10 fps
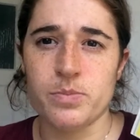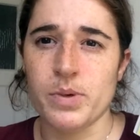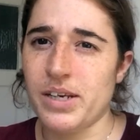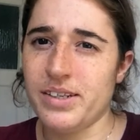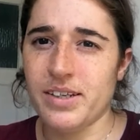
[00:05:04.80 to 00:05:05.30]

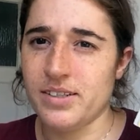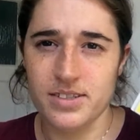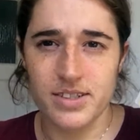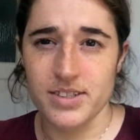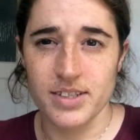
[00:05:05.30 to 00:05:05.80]
ballet
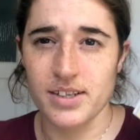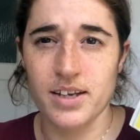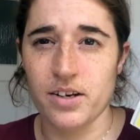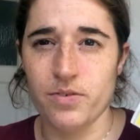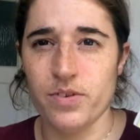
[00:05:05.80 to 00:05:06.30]
dancers, that
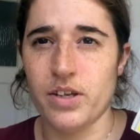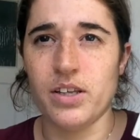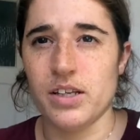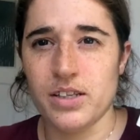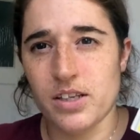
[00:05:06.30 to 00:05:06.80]
kind of
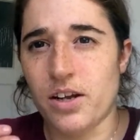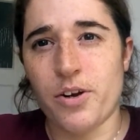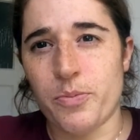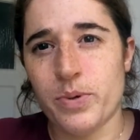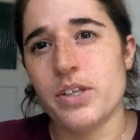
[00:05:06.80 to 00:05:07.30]
thing, that
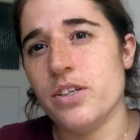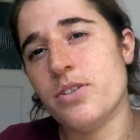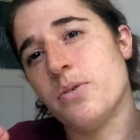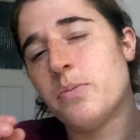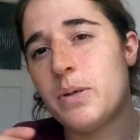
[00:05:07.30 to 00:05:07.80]

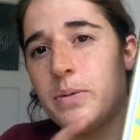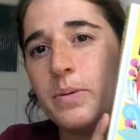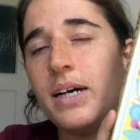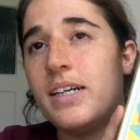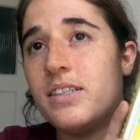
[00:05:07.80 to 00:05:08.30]
competition, blah, blah,
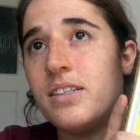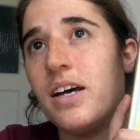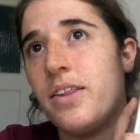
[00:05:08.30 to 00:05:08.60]
blah.